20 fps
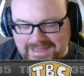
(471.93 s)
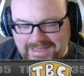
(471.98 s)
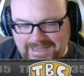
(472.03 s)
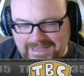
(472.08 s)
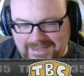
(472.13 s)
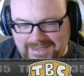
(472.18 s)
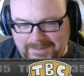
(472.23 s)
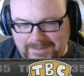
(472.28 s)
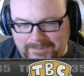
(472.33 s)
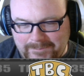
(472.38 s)

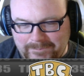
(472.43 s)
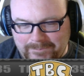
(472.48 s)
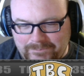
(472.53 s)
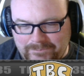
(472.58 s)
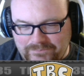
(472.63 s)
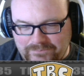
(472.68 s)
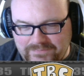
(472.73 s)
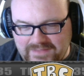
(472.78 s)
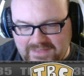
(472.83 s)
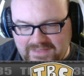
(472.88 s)
Um,
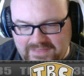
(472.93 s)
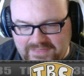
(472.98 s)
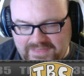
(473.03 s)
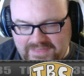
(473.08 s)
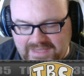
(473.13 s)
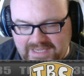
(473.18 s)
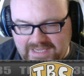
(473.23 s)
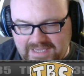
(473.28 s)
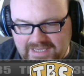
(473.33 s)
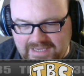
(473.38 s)

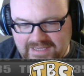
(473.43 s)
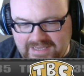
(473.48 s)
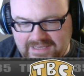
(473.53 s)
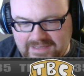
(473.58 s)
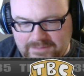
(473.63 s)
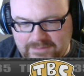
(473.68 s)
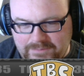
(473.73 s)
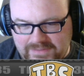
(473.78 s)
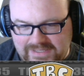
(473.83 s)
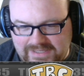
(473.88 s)
the
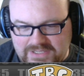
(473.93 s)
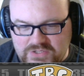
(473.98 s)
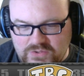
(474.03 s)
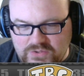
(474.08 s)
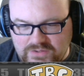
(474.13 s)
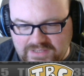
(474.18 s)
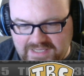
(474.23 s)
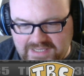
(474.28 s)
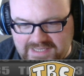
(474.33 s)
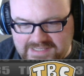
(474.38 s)
potential
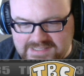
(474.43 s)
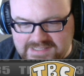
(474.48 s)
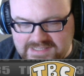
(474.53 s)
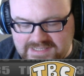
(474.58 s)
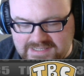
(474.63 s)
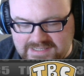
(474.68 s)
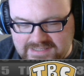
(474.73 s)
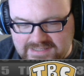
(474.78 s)
list